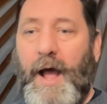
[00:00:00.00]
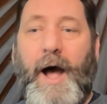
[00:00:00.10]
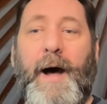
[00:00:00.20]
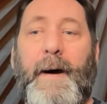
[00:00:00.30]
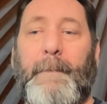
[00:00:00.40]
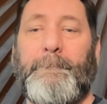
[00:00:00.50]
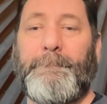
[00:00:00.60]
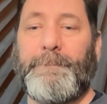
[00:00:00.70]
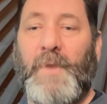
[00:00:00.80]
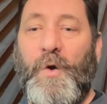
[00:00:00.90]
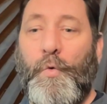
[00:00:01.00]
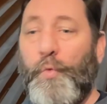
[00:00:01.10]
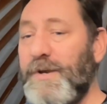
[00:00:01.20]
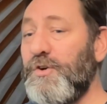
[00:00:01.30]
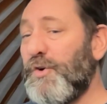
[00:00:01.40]

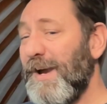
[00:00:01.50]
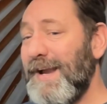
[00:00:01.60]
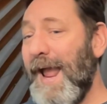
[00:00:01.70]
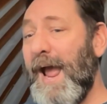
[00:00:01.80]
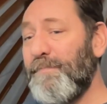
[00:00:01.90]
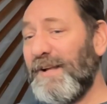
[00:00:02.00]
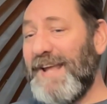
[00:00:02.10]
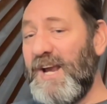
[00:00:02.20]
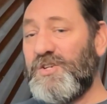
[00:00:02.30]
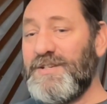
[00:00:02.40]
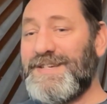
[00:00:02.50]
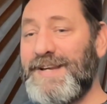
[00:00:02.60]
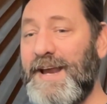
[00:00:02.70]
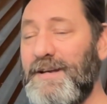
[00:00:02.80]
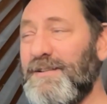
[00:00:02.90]
When you create application
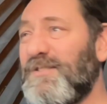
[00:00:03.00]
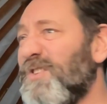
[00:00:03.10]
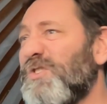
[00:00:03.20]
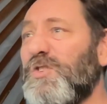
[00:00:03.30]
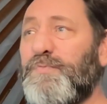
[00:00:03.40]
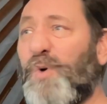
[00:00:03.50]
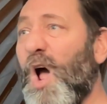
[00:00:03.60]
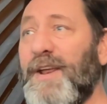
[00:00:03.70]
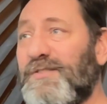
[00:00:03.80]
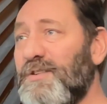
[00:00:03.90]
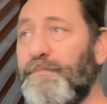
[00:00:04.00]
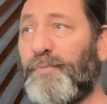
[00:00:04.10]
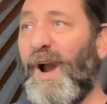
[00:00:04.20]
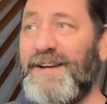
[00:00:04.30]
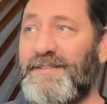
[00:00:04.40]
state, such as products and
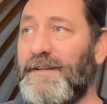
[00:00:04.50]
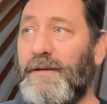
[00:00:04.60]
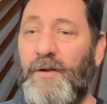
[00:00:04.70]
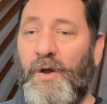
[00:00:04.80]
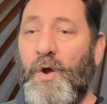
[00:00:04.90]
pricing,